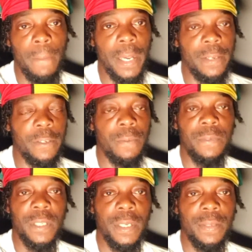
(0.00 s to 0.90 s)
And you know what
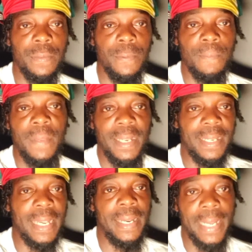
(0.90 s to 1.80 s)
I'm saying?
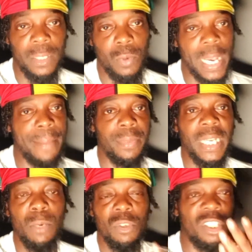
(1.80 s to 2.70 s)
And, and that's what
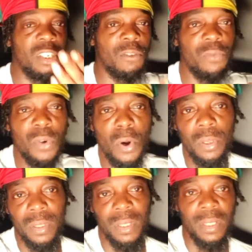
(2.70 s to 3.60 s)
happened. It was your
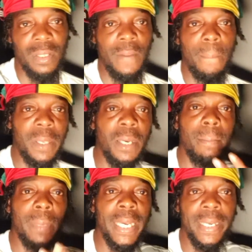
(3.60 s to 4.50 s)
fault. Be a
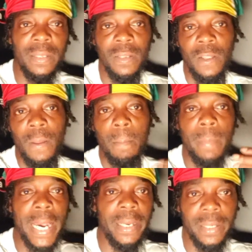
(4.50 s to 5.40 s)
man,
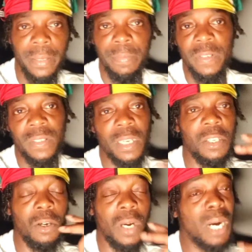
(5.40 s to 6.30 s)
man up and say,
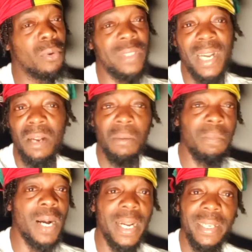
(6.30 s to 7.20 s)
yo, I was out
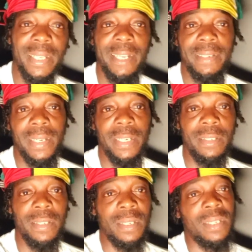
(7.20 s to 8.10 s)
of pocket that night.
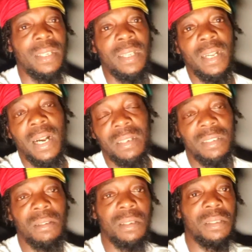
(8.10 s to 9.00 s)
I
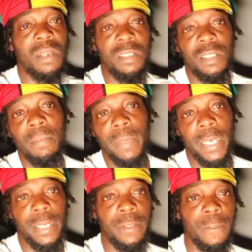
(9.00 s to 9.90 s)
shouldn't have touched it,
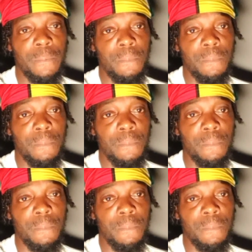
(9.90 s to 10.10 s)
man.